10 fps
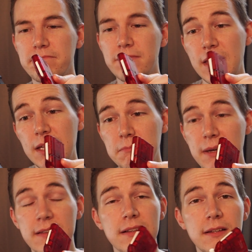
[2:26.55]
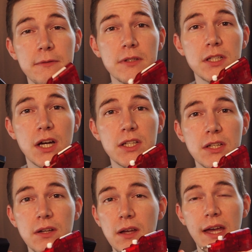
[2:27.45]
kit basically for
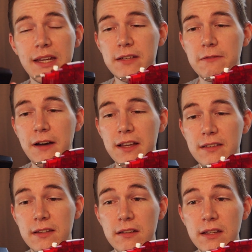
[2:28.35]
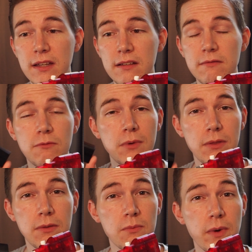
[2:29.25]
charging any device that you need,
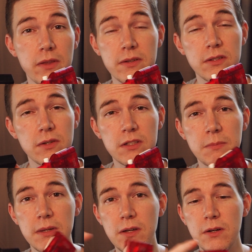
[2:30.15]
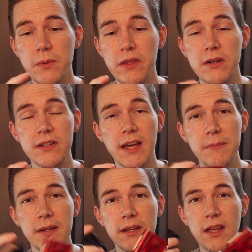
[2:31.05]
with whether it's USB or whether you're
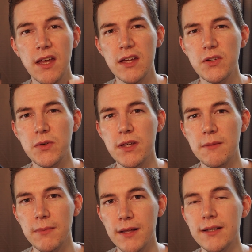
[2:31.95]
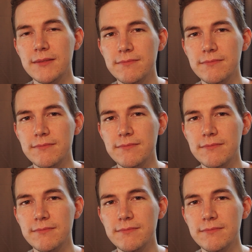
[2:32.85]
adapting to another plug.